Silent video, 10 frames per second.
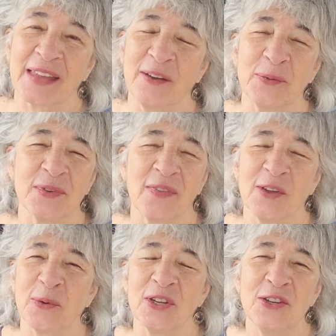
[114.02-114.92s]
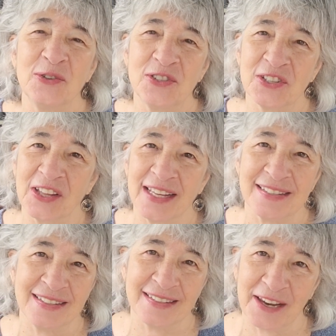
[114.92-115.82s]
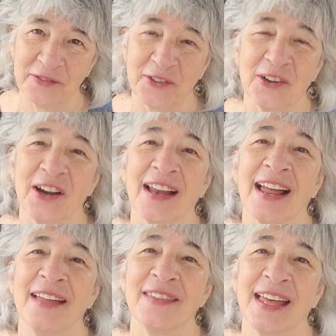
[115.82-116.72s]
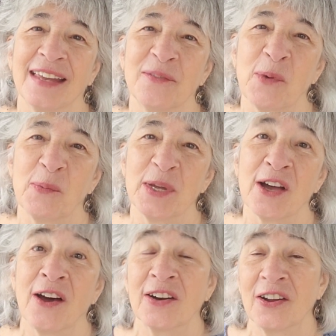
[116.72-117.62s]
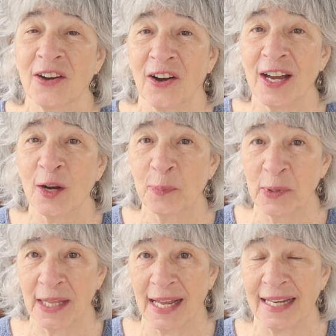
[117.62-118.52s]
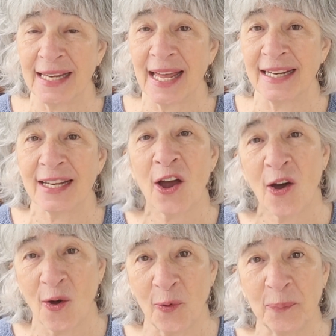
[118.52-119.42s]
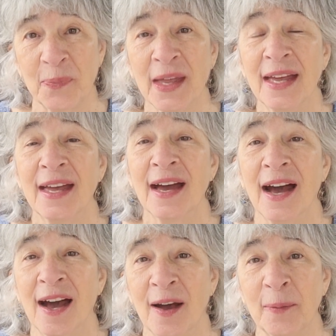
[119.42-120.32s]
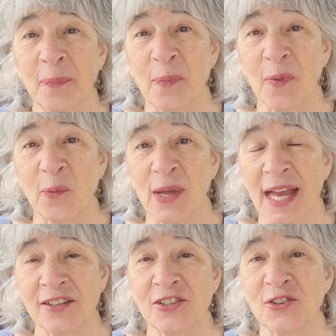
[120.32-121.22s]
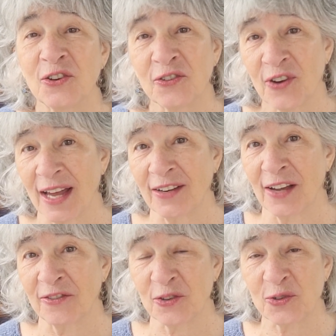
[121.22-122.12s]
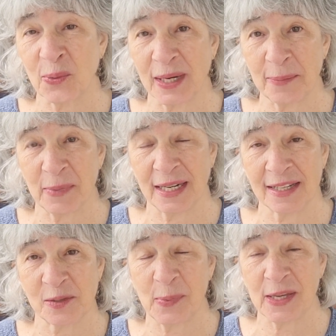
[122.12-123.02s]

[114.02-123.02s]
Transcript: It, there were huge delays in Denver, and then when we got on our airplane heading home, um, we had to turn around after twenty minutes